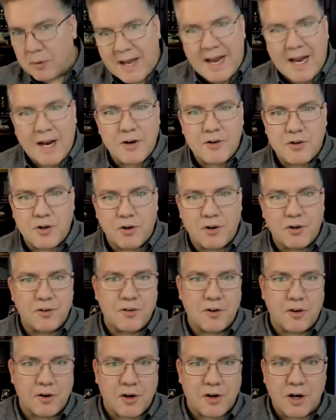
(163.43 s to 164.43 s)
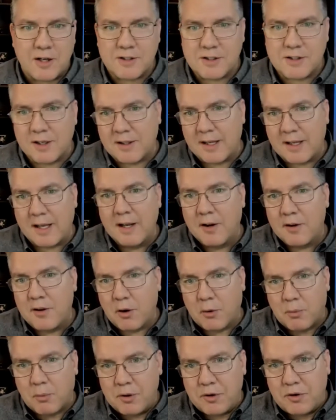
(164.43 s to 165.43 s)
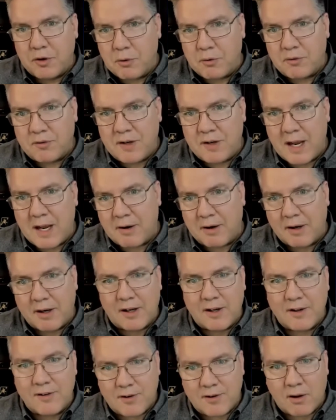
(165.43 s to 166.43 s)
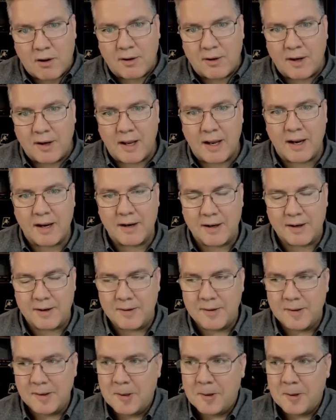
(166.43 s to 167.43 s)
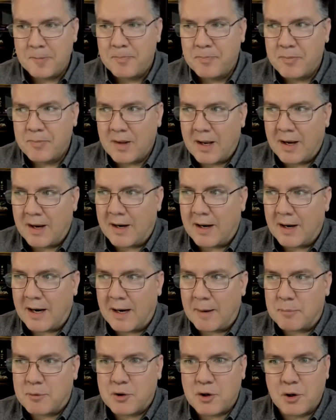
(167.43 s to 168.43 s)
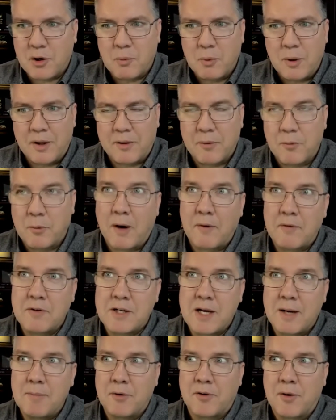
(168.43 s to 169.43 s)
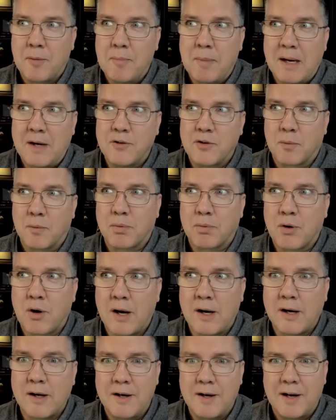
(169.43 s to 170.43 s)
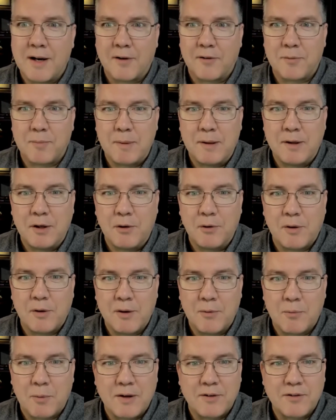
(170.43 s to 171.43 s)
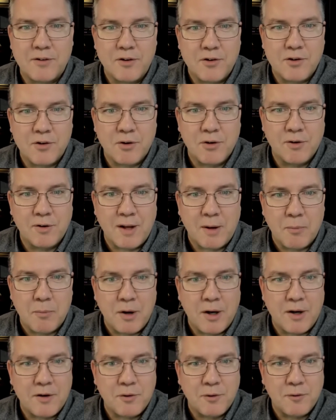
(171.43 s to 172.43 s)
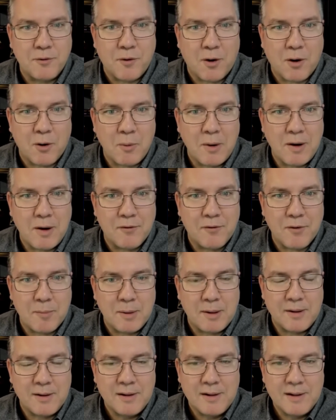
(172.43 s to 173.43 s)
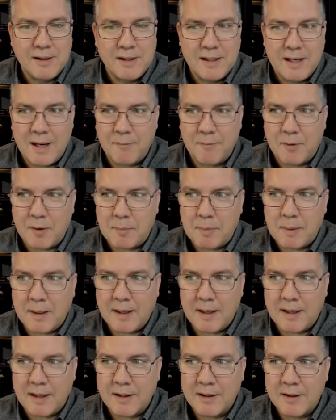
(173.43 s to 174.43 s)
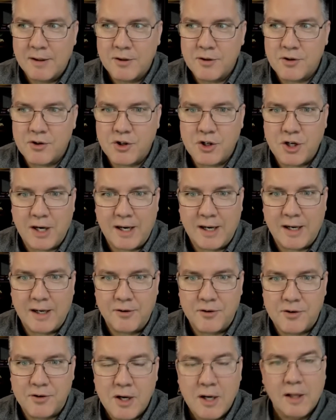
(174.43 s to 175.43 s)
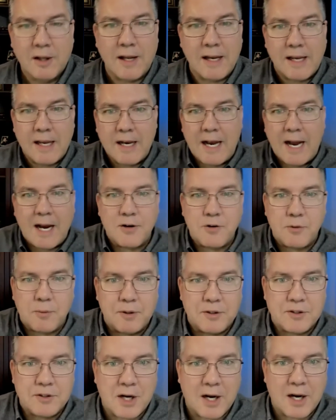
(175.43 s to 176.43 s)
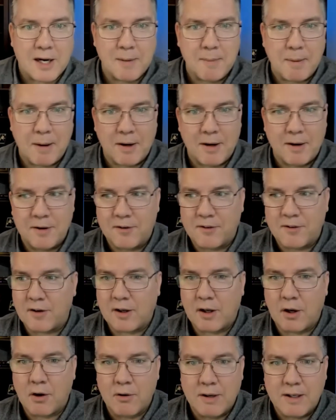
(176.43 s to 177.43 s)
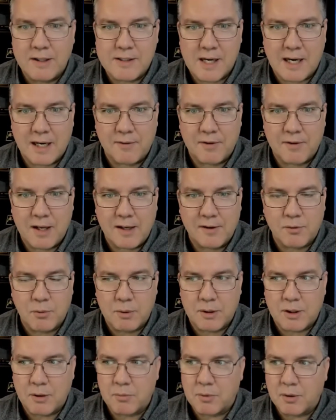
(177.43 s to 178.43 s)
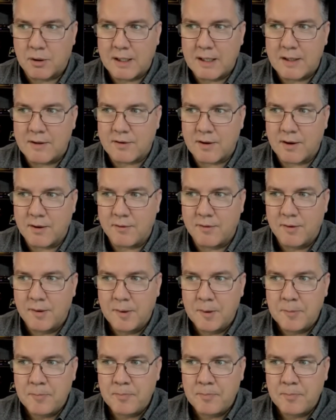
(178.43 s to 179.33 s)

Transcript: Azure, so they'll reduce down and consolidate. And I'm sure every time there's a major product announcement, you can rest assured that we're not too far away from an MVP change. Like in Azure, we're just talking about on the security side of things with the release of